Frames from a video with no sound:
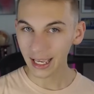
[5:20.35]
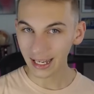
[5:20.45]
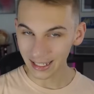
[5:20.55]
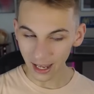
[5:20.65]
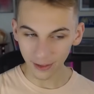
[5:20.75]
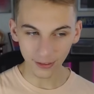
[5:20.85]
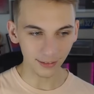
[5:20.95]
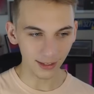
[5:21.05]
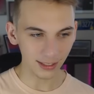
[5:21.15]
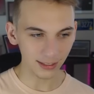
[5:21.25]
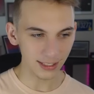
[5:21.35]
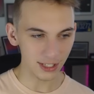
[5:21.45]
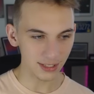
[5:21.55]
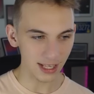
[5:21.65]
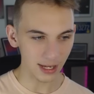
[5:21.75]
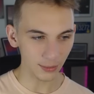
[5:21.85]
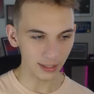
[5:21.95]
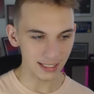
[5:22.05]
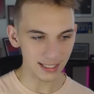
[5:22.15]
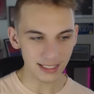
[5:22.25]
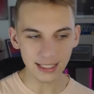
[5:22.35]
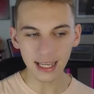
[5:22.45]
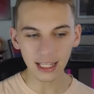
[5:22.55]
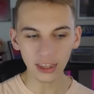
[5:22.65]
nothing, luckily, just like we like to see it.